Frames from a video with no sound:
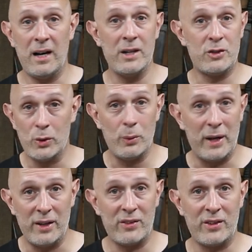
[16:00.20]
high draw
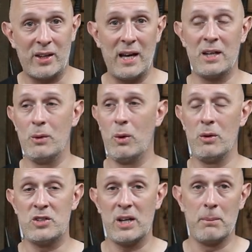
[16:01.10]
weights. Okay, you're
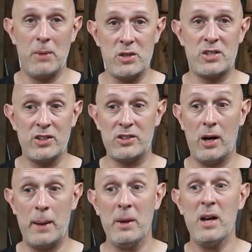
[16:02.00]
wanting most of the
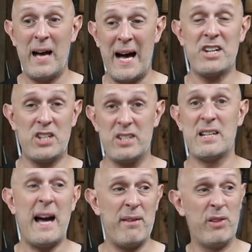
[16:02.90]
time actually
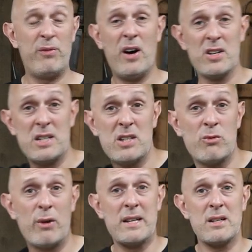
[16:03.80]
to have the fastest
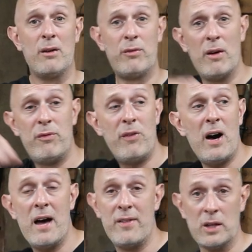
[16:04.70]
rate of
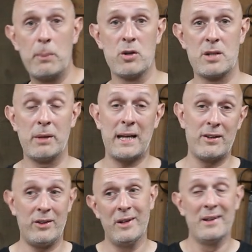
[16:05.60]
fire that you possibly
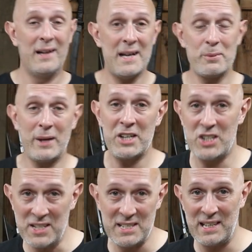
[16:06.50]
can do. As we
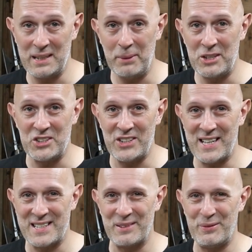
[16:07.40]
actually see in the Peter
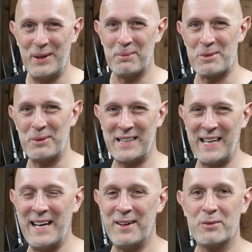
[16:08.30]
Jackson films with
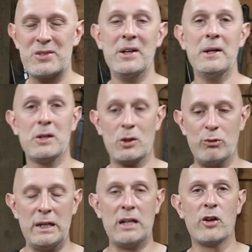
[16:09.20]
the elves, you're
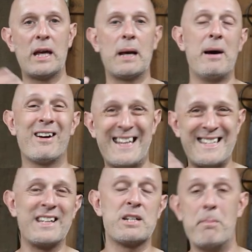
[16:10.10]
really looking about
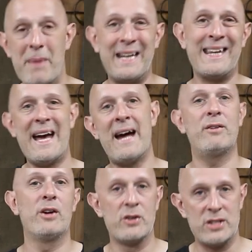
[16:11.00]
getting as many
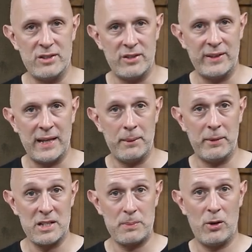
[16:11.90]
arrows into the
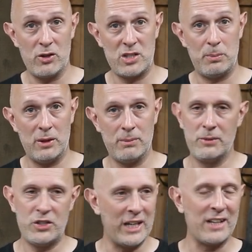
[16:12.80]
enemy as possible.
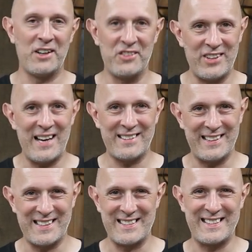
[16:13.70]
Machine gun
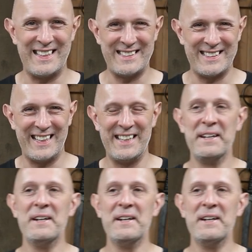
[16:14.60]
tactics, essentially.